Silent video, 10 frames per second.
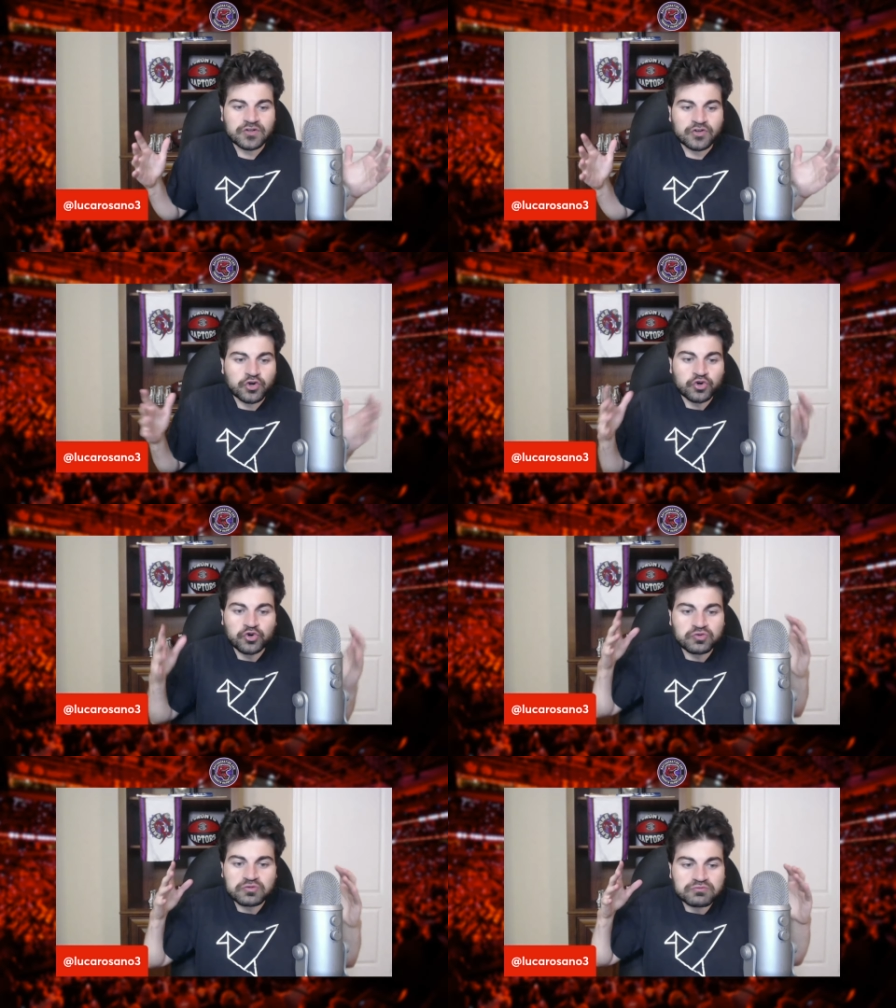
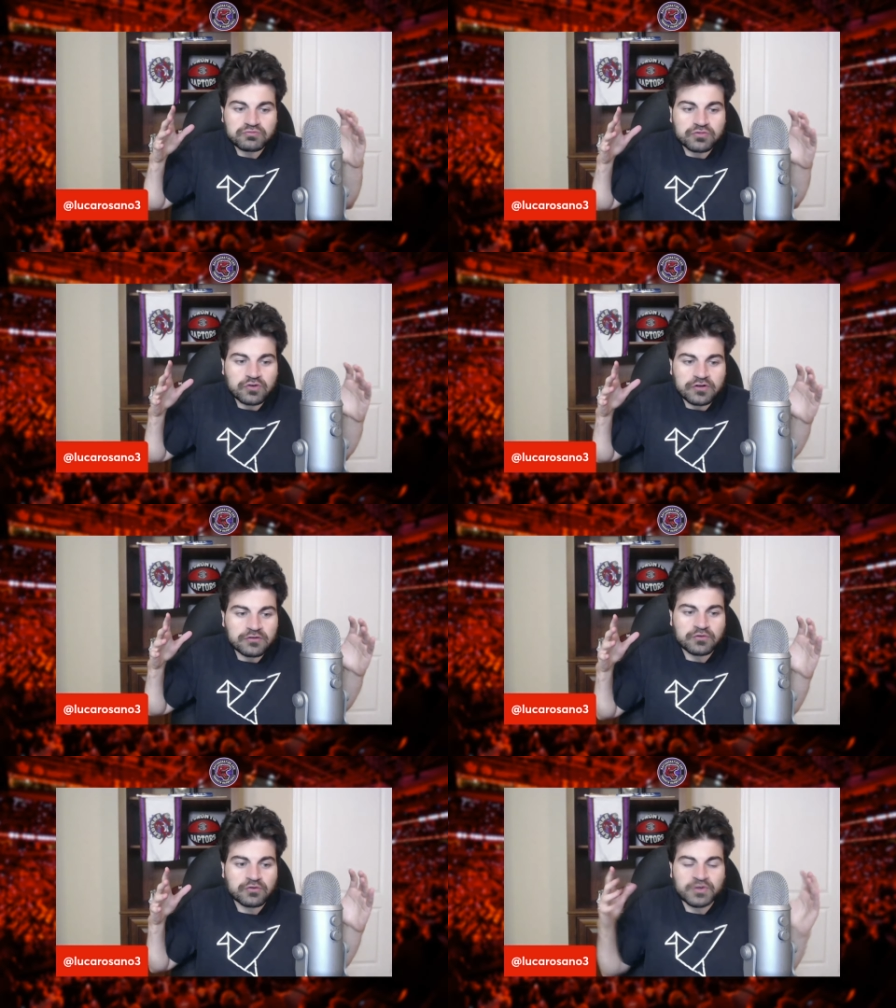who
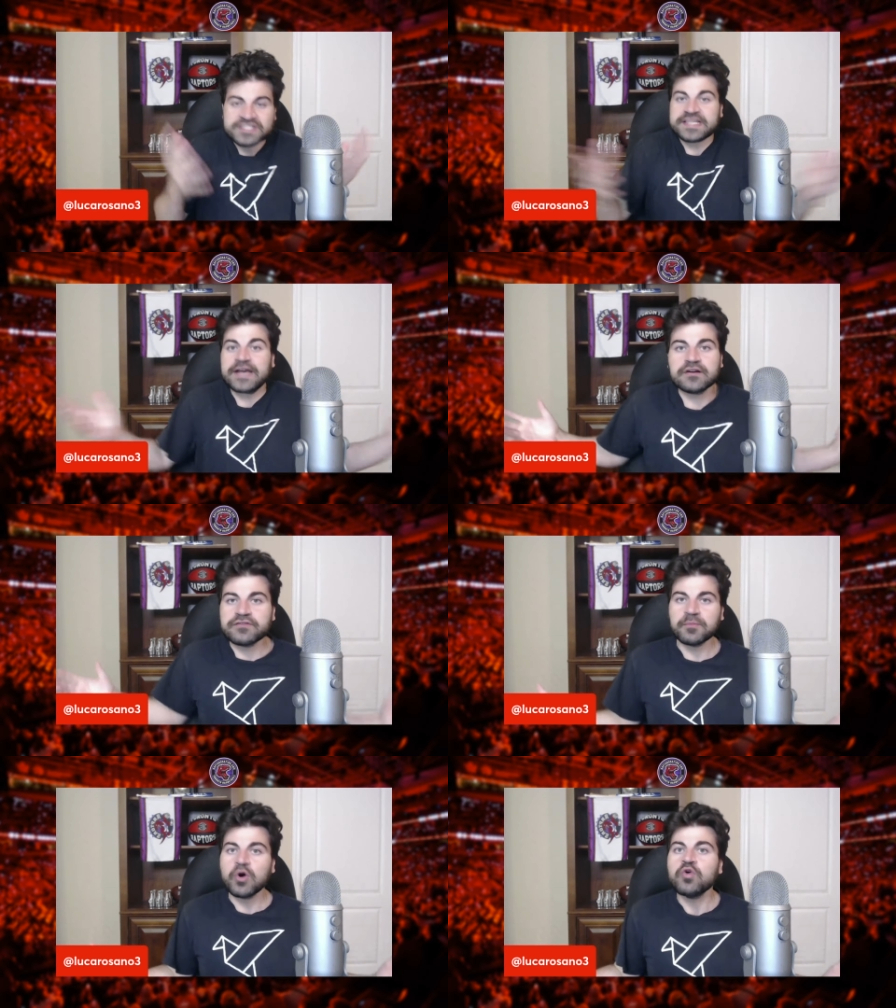was scared of
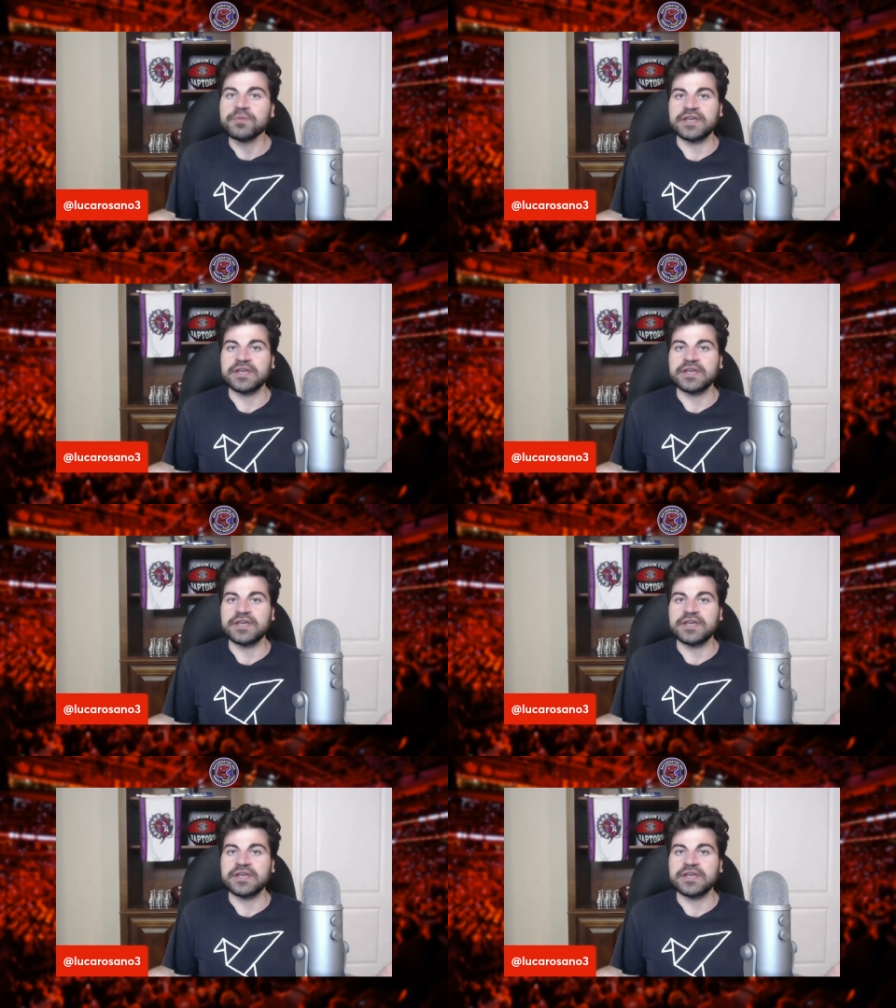the moment.